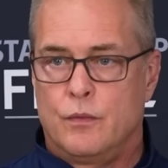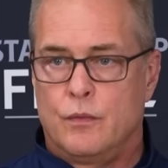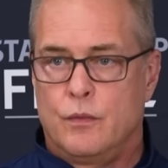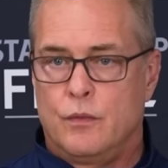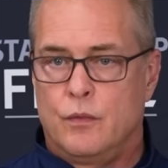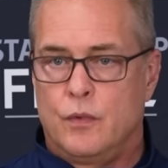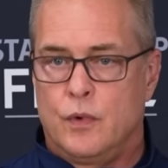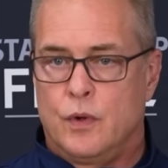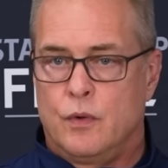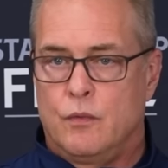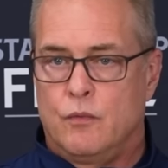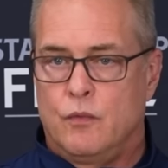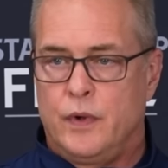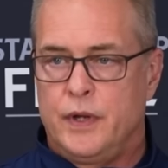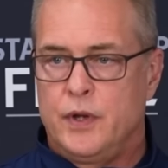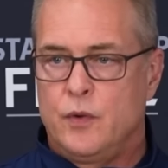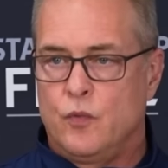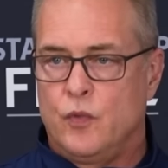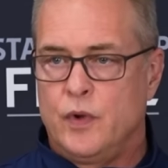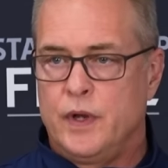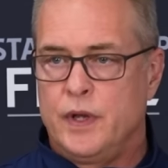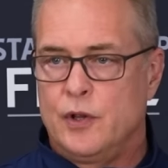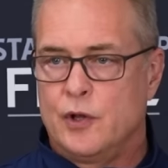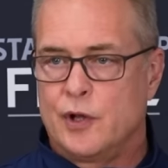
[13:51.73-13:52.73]
We,
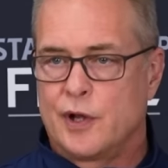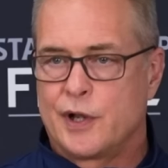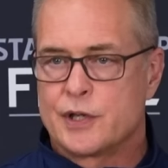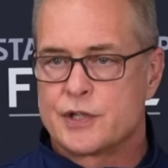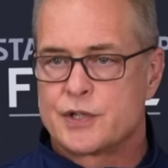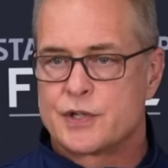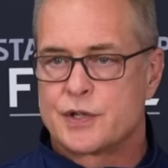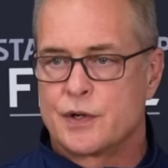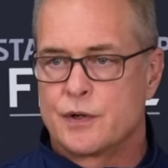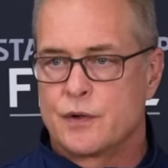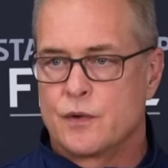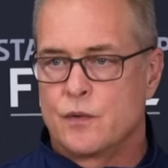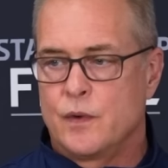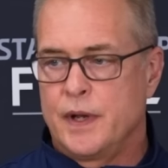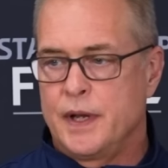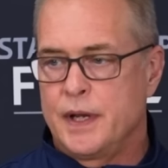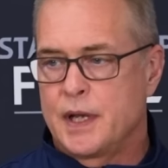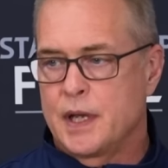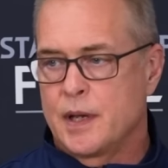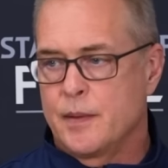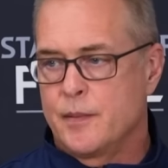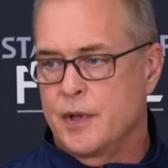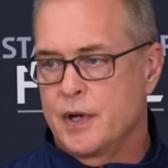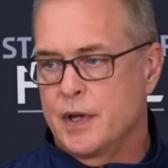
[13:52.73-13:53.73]
we look a certain way
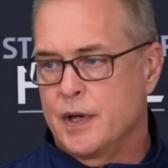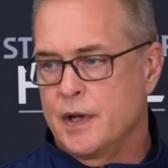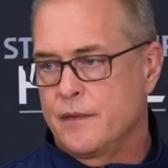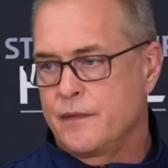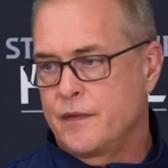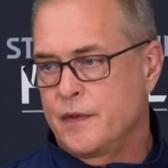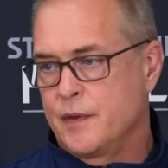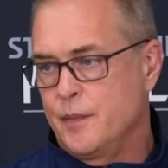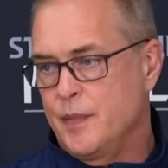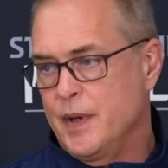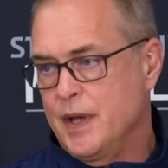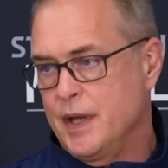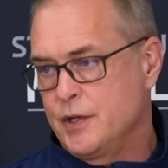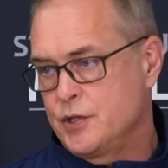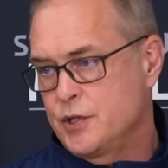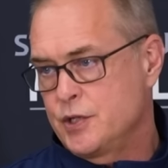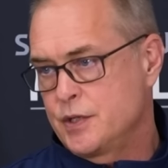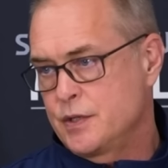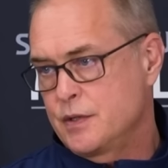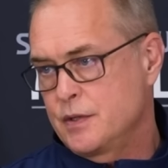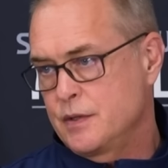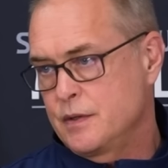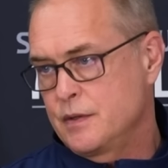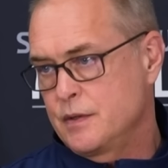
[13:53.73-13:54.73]
coming off the
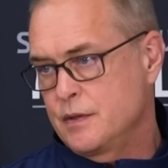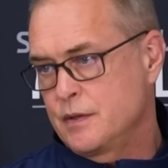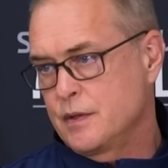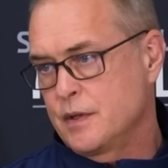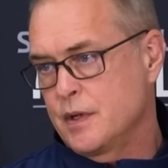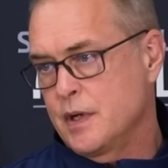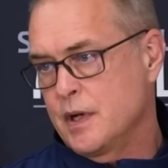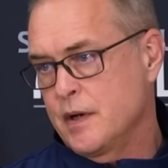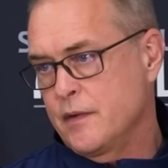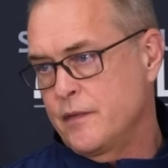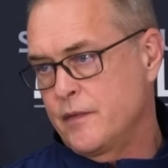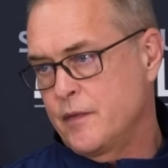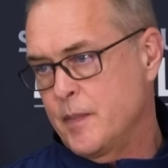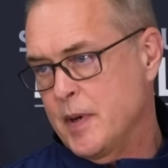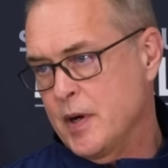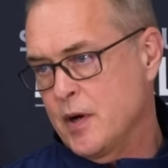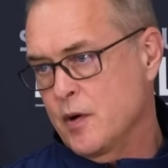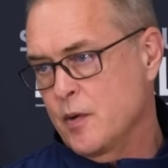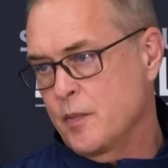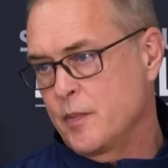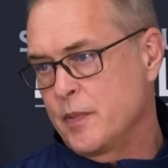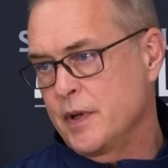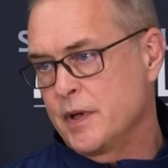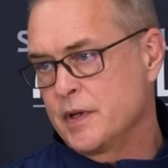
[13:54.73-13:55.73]
bench, off
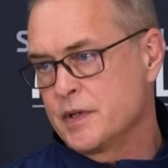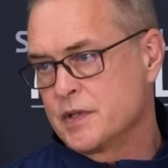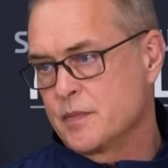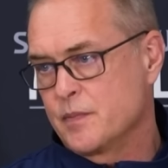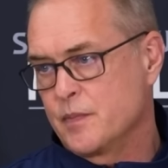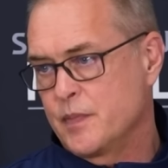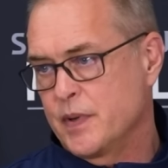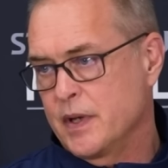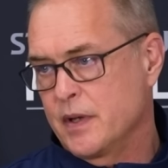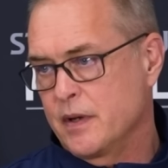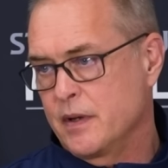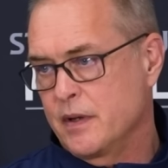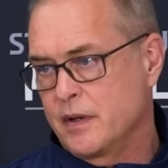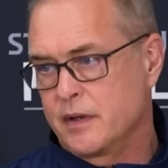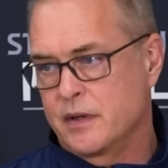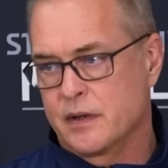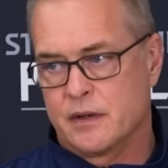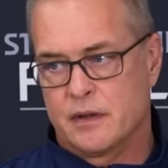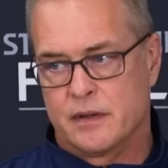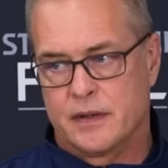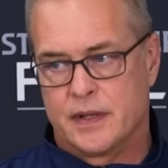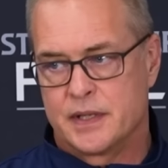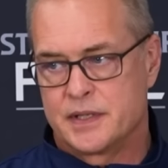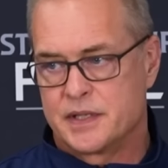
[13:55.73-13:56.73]
power plays and penalty
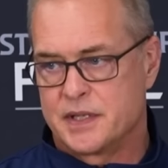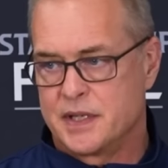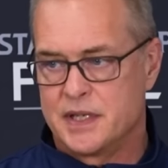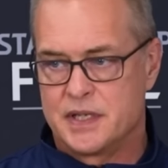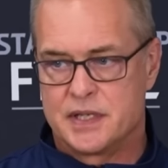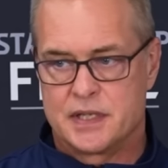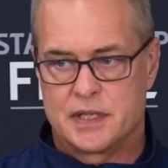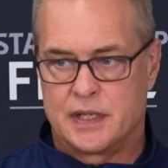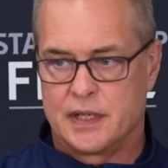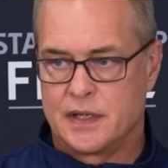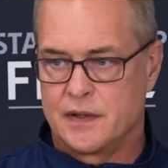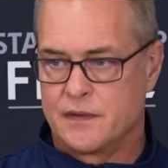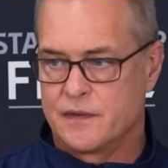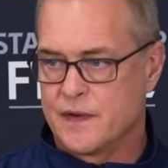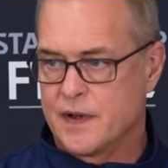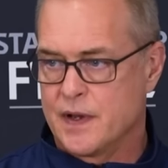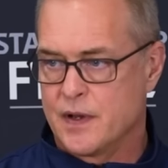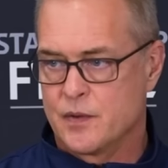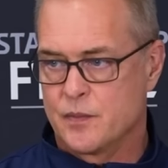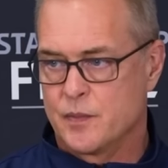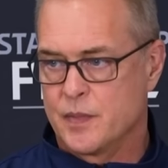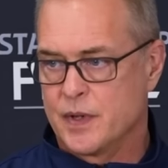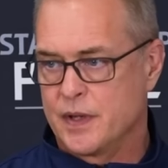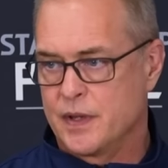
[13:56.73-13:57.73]
kill. That's easily
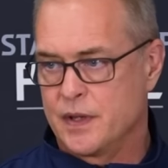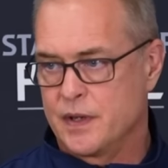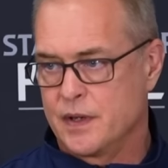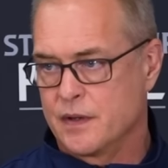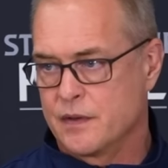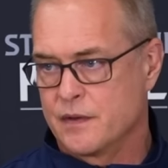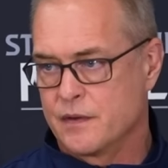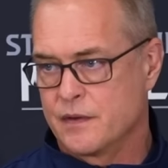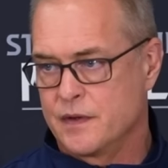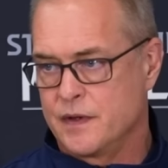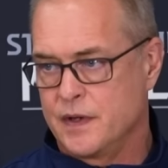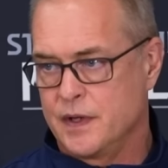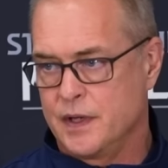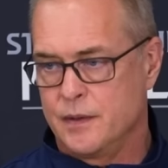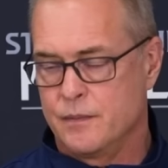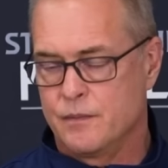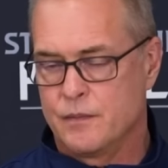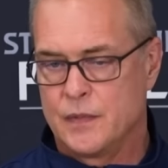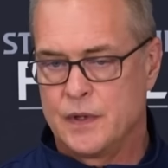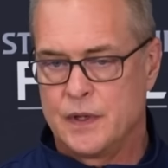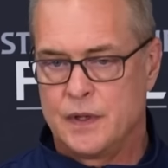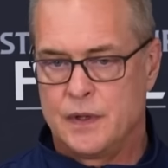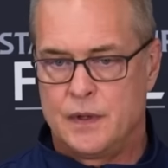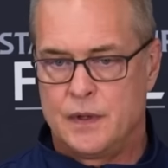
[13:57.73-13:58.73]
found by the other team.